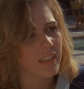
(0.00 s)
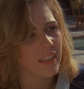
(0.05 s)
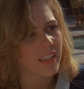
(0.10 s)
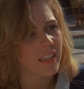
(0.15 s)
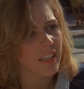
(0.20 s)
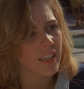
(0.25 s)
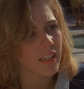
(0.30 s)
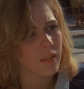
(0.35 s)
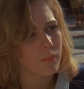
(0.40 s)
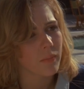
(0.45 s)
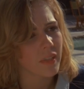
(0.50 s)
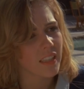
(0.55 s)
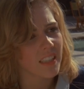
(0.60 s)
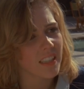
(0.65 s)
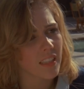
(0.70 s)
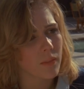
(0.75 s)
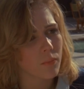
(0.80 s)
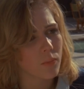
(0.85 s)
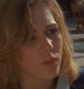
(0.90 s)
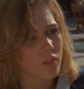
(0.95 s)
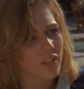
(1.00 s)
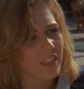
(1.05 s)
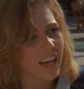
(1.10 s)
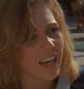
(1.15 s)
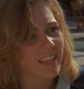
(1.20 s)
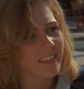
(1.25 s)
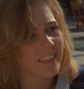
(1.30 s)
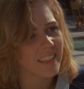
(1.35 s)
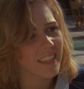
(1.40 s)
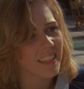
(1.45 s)
so it's kind of fun watching
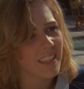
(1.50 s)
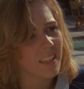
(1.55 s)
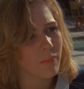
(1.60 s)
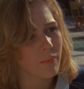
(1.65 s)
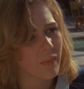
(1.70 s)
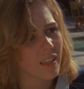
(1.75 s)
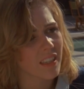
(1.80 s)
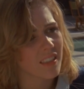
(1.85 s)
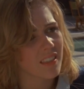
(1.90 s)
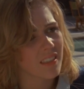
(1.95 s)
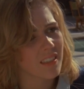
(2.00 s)
a European